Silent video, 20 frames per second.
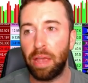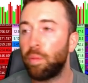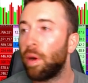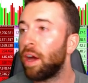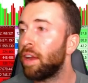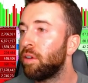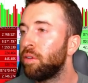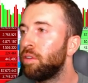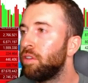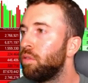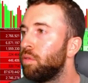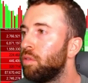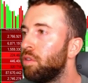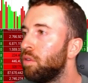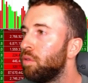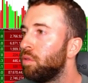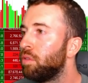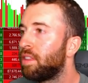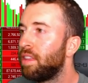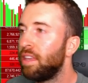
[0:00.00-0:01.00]
Why don't you
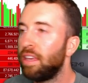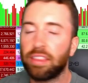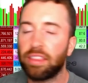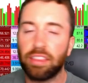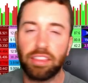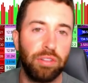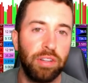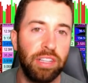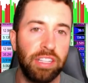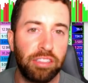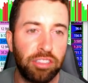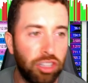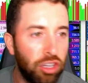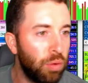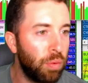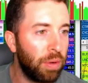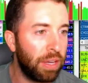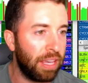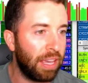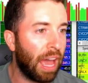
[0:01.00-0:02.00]
use the
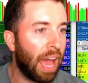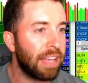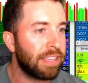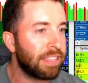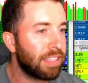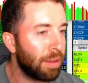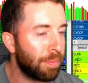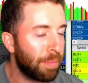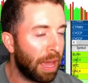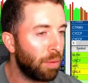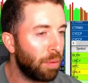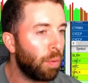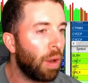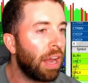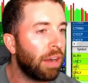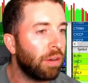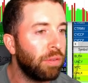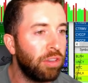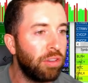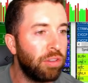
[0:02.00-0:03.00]
32 SMA? Why
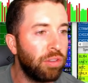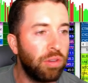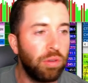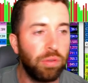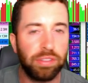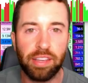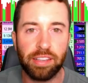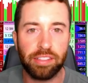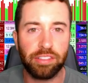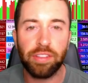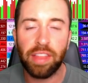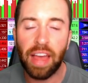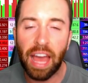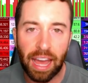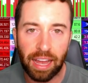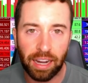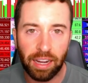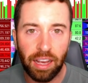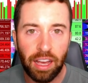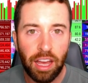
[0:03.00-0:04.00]
don't you use this or that?